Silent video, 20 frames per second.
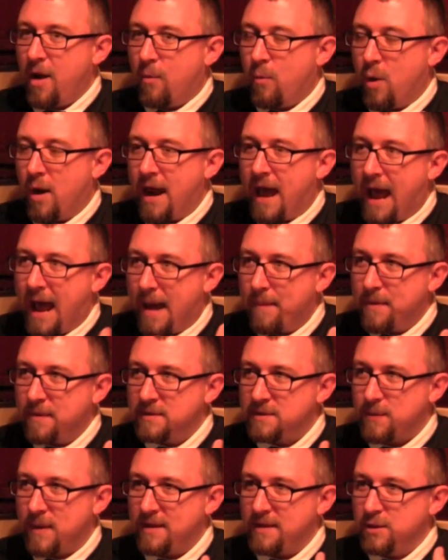what
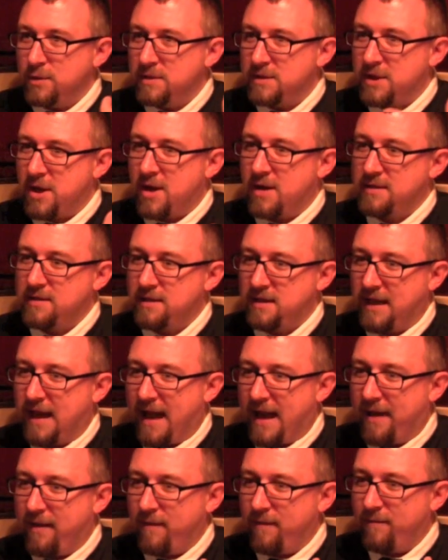happens when you start to
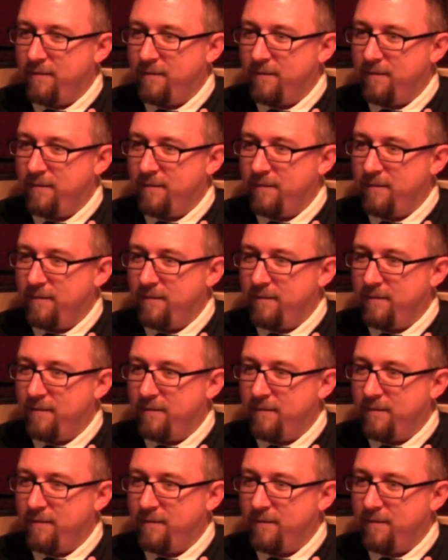get